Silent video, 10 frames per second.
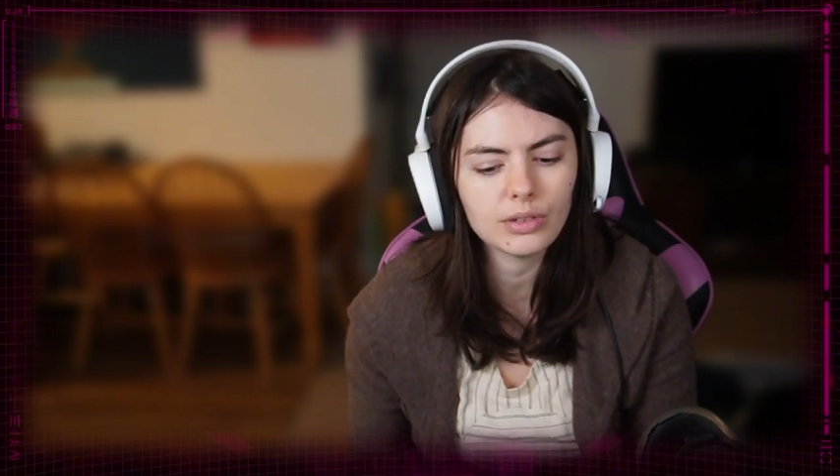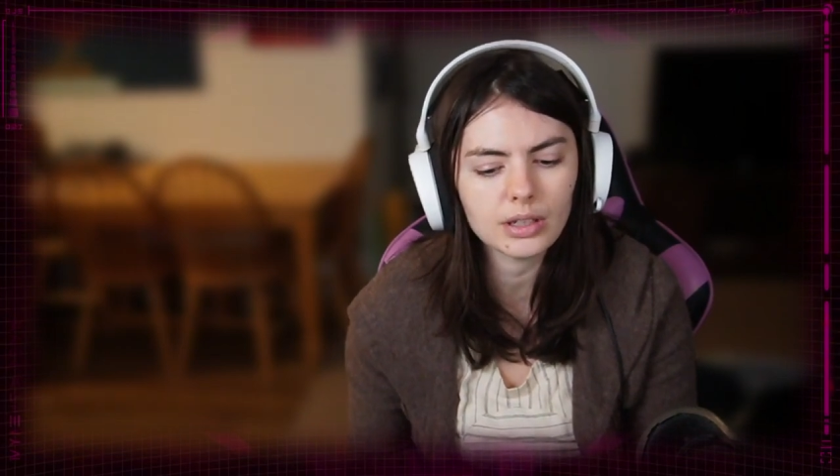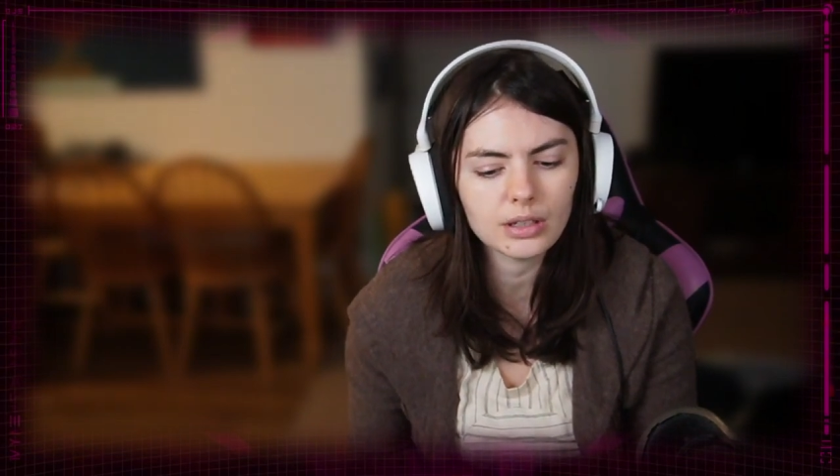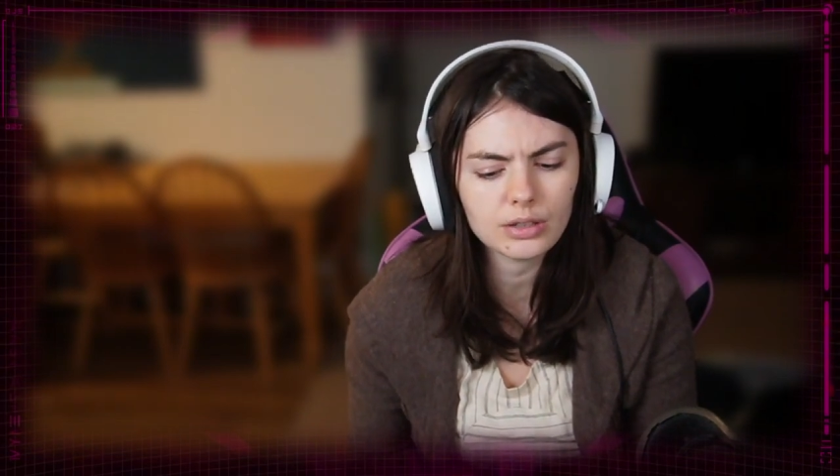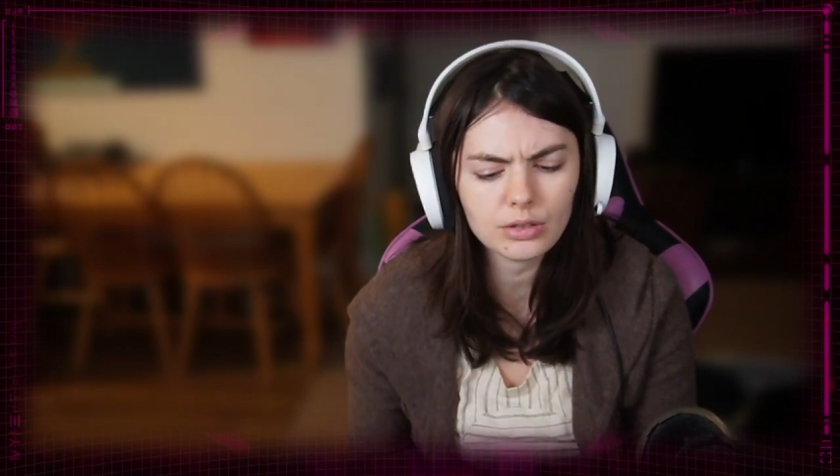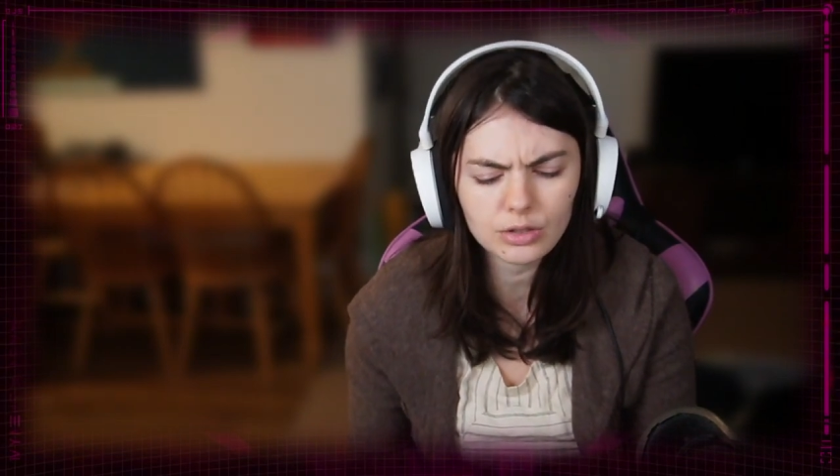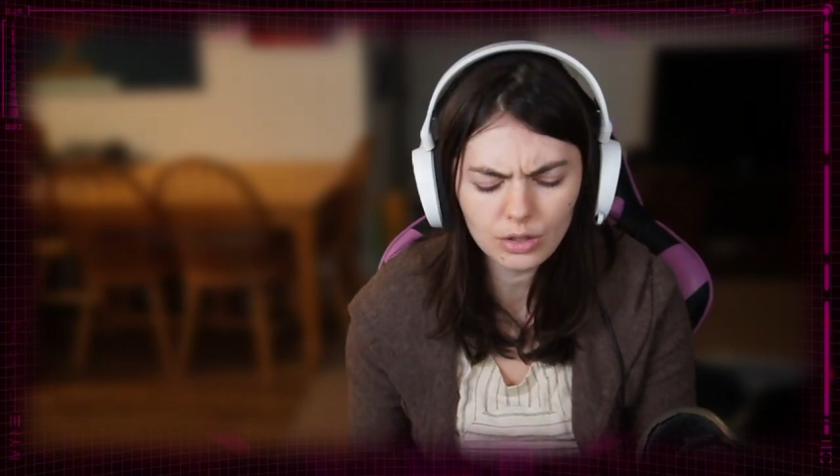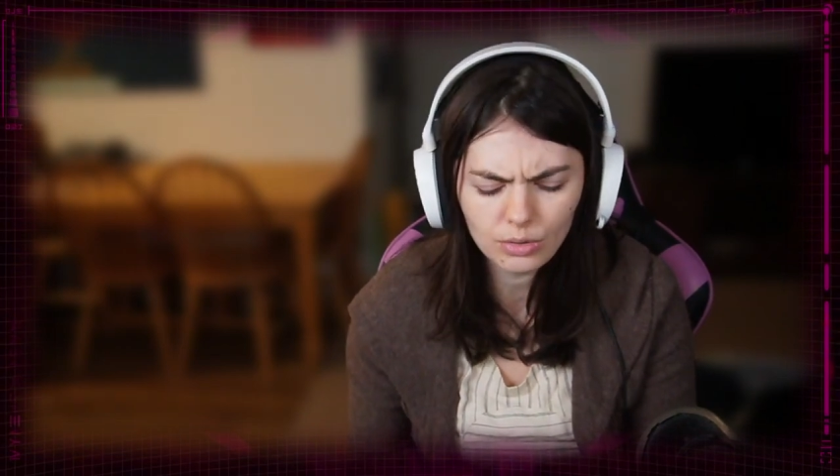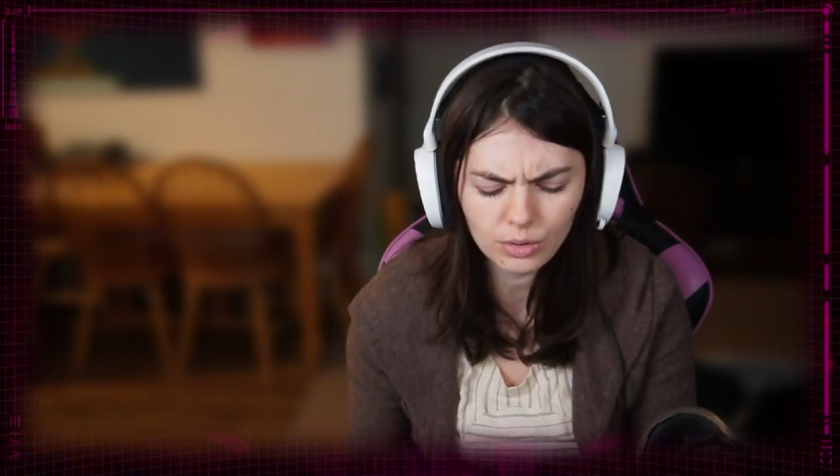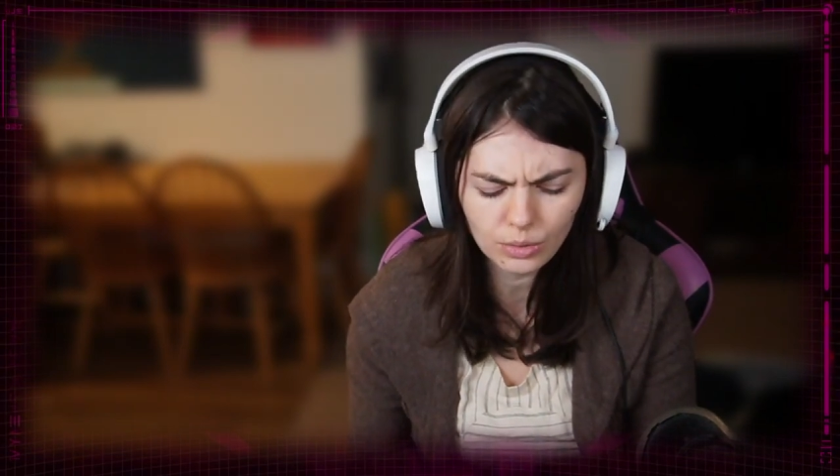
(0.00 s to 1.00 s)
and he's just
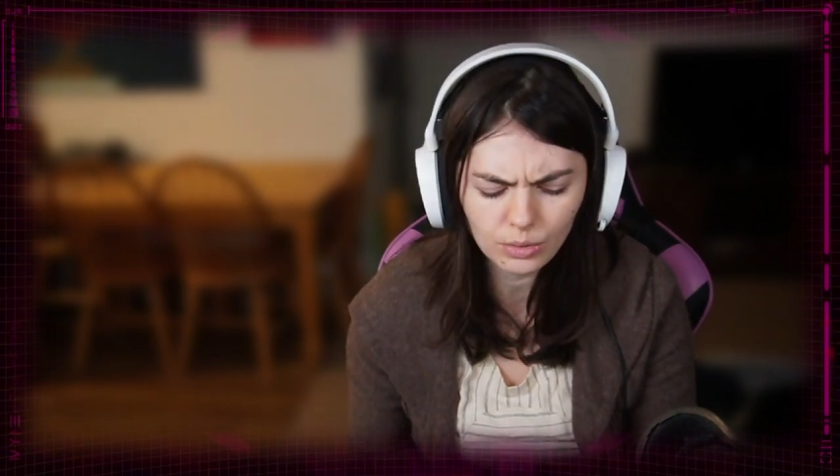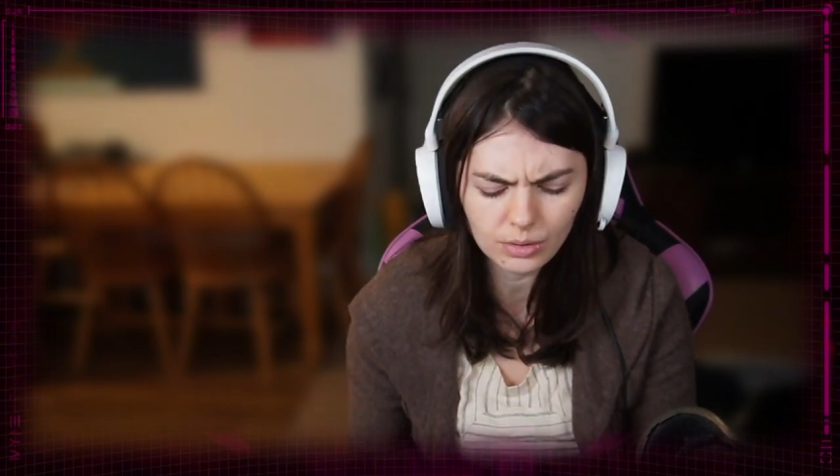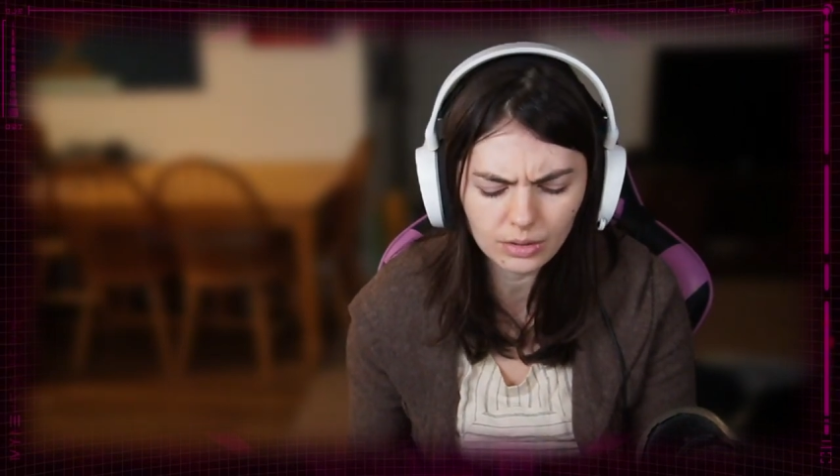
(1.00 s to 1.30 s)
so cool,